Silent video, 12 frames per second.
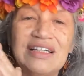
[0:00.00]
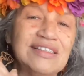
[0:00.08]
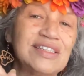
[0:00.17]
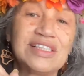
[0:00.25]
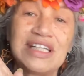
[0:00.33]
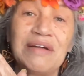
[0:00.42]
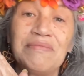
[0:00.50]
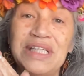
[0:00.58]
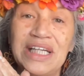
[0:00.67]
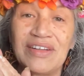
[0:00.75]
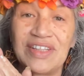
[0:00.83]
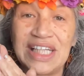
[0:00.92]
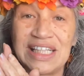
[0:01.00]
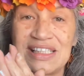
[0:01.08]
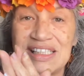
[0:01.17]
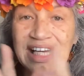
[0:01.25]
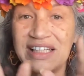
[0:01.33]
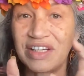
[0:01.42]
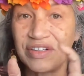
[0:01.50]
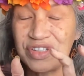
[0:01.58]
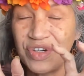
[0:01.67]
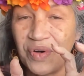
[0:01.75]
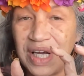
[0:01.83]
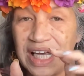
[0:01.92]
It's just empty on the inside.
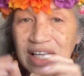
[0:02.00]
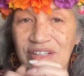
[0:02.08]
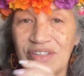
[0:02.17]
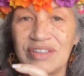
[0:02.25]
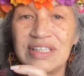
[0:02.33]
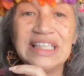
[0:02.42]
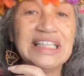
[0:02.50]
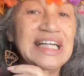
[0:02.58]
There's no handle.